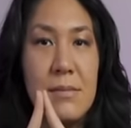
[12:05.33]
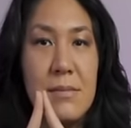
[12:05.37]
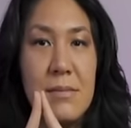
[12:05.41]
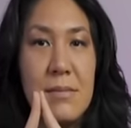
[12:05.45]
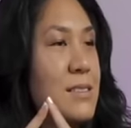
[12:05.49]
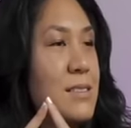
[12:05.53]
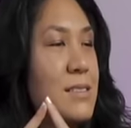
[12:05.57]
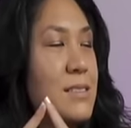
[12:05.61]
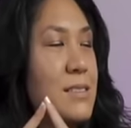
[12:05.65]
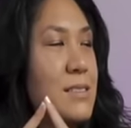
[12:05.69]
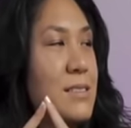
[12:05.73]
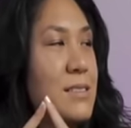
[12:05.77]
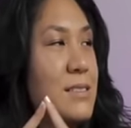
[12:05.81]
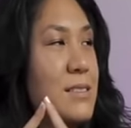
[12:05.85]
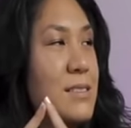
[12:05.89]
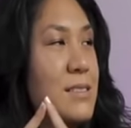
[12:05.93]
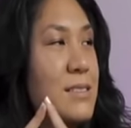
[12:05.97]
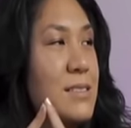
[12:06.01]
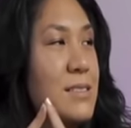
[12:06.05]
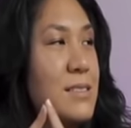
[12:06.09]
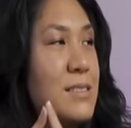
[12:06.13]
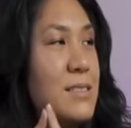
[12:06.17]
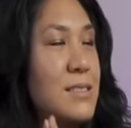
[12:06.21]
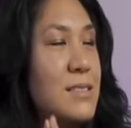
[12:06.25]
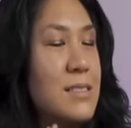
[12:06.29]

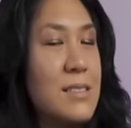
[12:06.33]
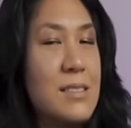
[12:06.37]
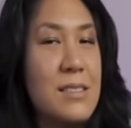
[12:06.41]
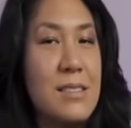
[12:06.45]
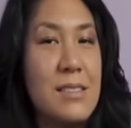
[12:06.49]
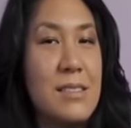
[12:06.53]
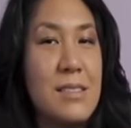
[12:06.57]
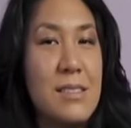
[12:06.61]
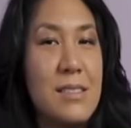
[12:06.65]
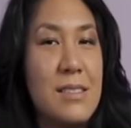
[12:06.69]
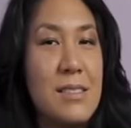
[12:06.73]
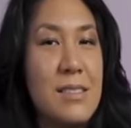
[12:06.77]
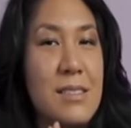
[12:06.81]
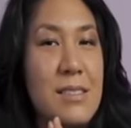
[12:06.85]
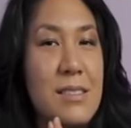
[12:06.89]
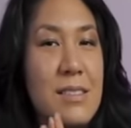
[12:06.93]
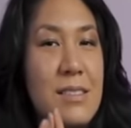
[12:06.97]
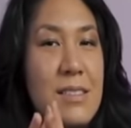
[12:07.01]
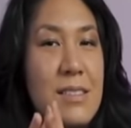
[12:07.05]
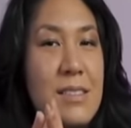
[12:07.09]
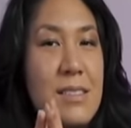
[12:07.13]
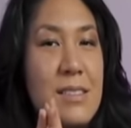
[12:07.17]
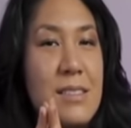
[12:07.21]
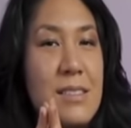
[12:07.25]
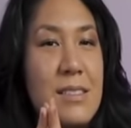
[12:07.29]

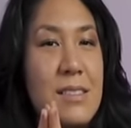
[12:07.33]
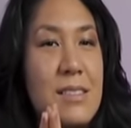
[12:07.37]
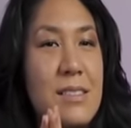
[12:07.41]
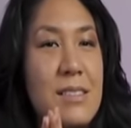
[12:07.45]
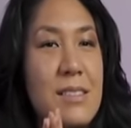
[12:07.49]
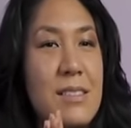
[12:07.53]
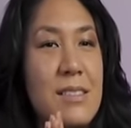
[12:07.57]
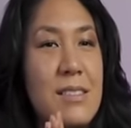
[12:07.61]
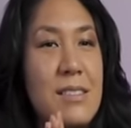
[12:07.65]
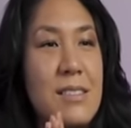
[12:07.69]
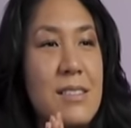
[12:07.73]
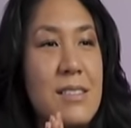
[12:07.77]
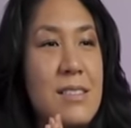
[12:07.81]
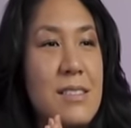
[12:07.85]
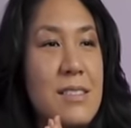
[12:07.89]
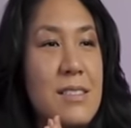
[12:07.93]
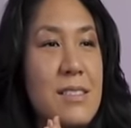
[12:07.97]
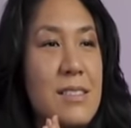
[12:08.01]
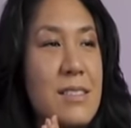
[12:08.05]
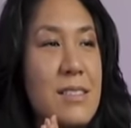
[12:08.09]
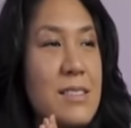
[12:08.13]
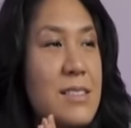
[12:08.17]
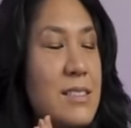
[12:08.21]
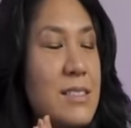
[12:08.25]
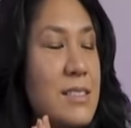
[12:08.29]

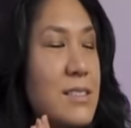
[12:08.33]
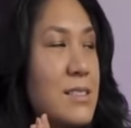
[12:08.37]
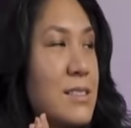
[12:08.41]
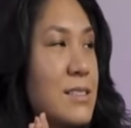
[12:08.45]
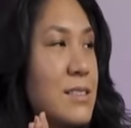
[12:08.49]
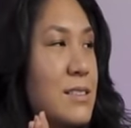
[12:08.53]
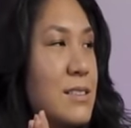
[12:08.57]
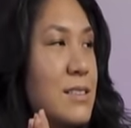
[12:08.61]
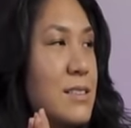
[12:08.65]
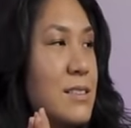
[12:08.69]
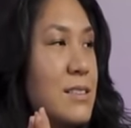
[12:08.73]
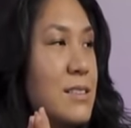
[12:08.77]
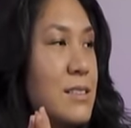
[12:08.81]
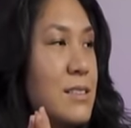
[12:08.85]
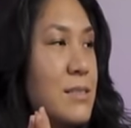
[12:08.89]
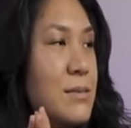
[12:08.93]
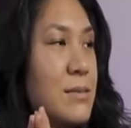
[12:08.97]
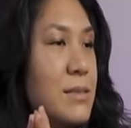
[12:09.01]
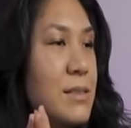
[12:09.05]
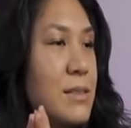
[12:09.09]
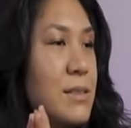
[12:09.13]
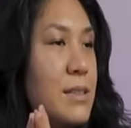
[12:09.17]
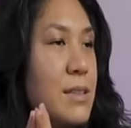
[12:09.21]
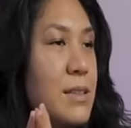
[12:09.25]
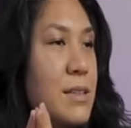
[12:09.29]

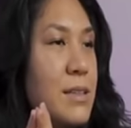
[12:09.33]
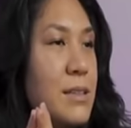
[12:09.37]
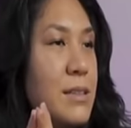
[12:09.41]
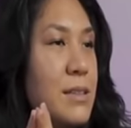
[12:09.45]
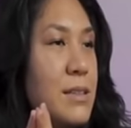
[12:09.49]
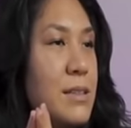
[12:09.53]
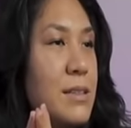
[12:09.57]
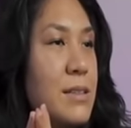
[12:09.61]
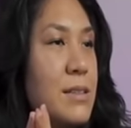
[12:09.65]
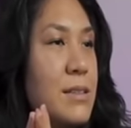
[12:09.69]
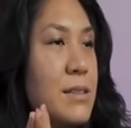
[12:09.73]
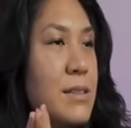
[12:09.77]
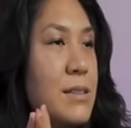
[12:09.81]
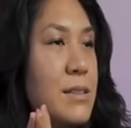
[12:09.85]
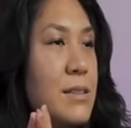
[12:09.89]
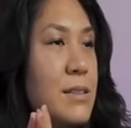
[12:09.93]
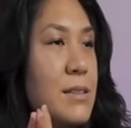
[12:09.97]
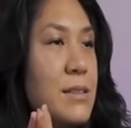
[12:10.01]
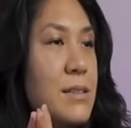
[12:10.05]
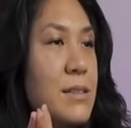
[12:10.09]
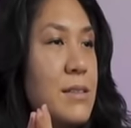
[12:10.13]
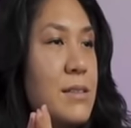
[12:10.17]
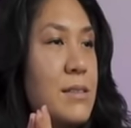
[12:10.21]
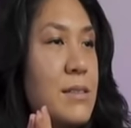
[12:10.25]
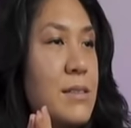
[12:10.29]

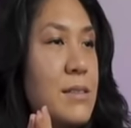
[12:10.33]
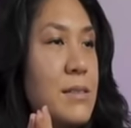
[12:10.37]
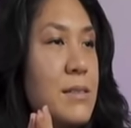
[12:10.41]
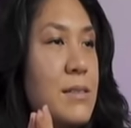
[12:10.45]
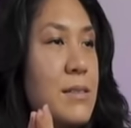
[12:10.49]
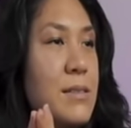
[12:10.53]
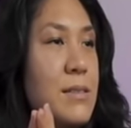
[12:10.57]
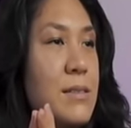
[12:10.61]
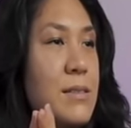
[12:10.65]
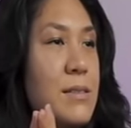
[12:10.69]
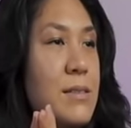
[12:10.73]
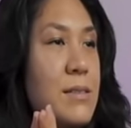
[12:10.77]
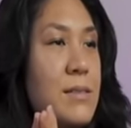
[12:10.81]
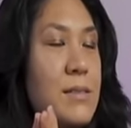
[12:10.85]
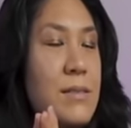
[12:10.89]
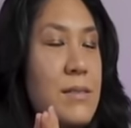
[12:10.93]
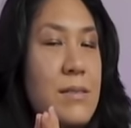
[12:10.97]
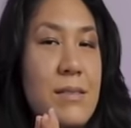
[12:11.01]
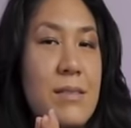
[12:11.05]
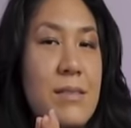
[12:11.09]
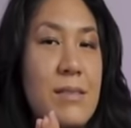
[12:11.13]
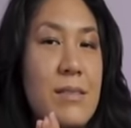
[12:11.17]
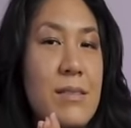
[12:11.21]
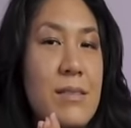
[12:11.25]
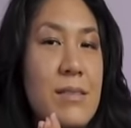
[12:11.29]

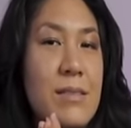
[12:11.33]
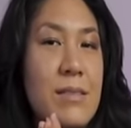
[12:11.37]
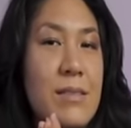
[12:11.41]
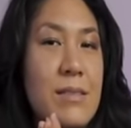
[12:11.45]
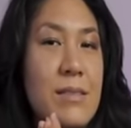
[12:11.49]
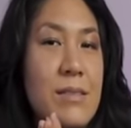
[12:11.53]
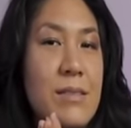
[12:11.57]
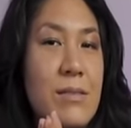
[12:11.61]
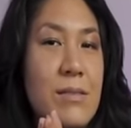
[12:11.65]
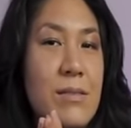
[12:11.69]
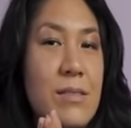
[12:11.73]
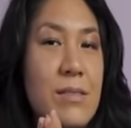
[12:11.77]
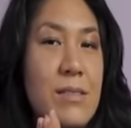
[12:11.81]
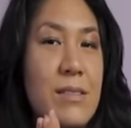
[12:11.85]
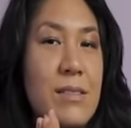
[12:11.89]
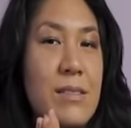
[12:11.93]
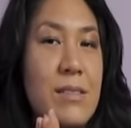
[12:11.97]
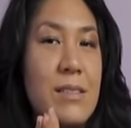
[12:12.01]
[no speech]